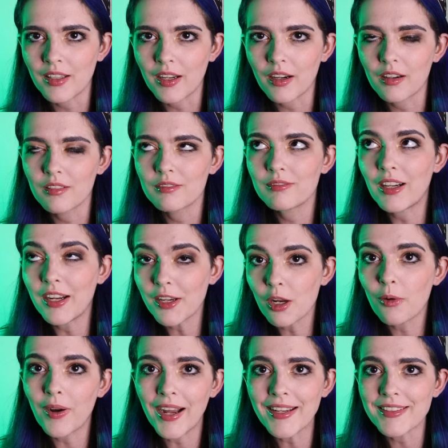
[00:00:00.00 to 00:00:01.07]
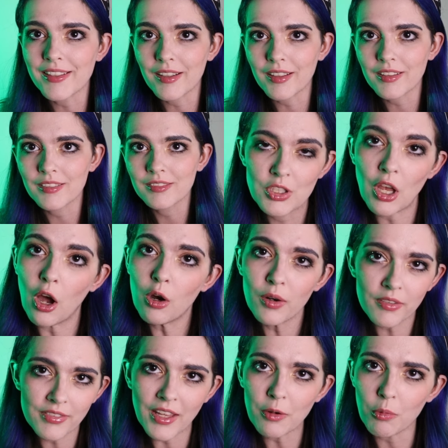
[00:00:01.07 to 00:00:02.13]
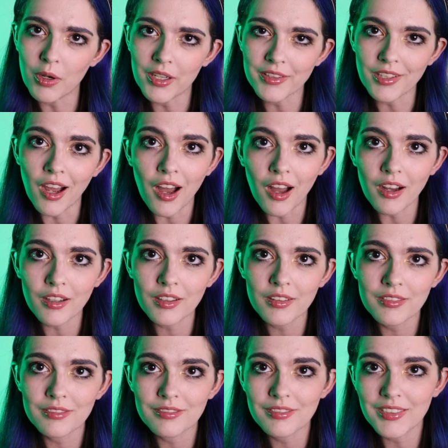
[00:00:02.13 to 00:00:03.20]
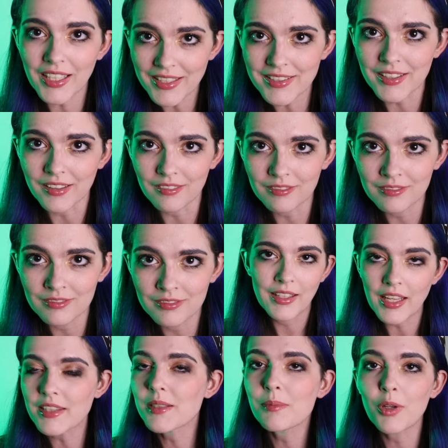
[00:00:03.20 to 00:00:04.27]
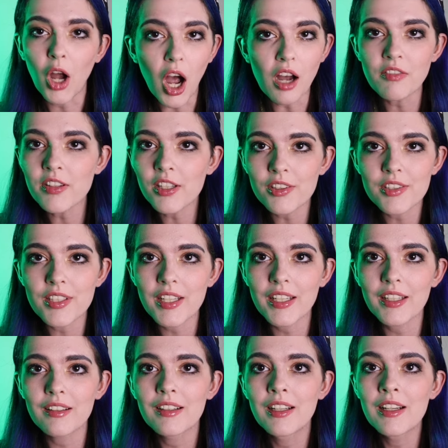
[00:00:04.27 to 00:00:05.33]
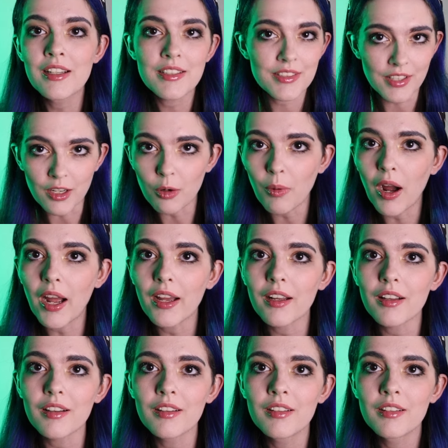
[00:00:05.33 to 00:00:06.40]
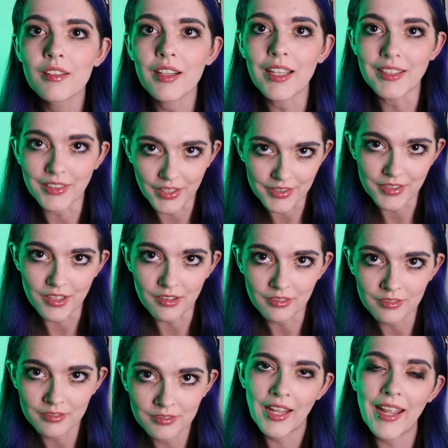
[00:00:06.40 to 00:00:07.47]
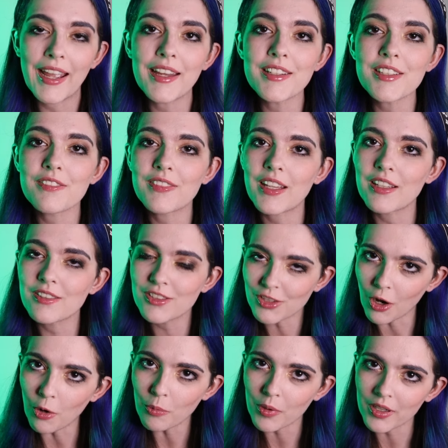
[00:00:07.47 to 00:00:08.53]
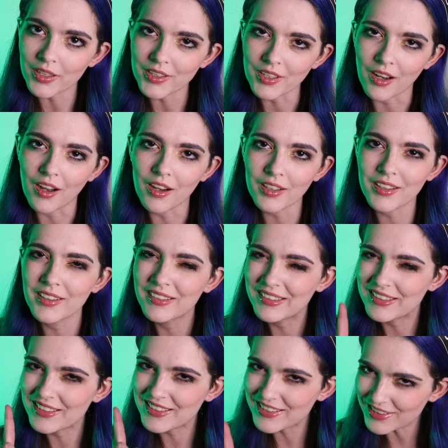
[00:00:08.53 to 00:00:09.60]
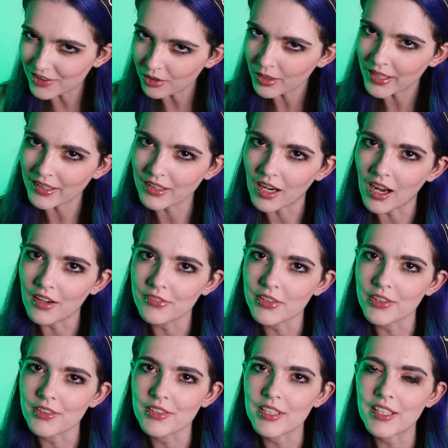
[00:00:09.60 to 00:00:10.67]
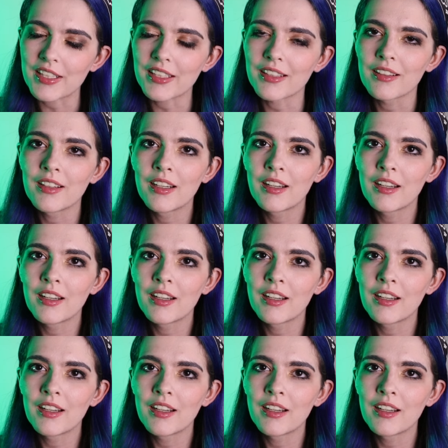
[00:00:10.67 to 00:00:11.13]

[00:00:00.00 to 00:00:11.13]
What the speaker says: there. I know I did. So if they want to talk, listen. Get some coffee or tea, sit a while, and listen. And if they don't want to talk, still get coffee or tea